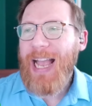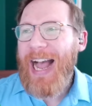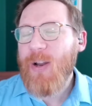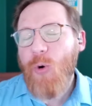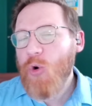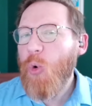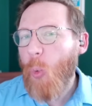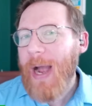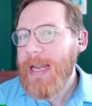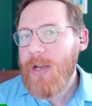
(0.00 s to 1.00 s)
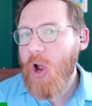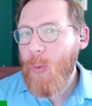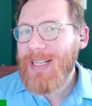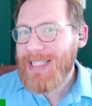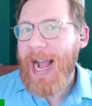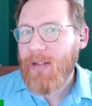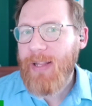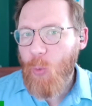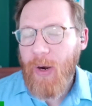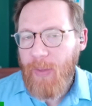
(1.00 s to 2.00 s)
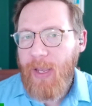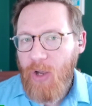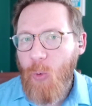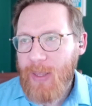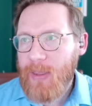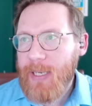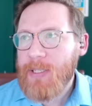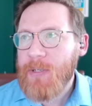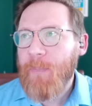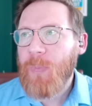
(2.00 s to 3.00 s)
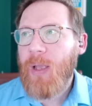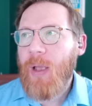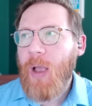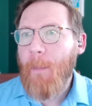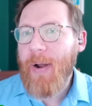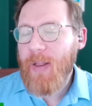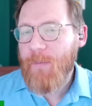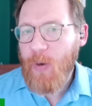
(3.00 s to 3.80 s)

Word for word: I don't quite know exactly where they go with this, but if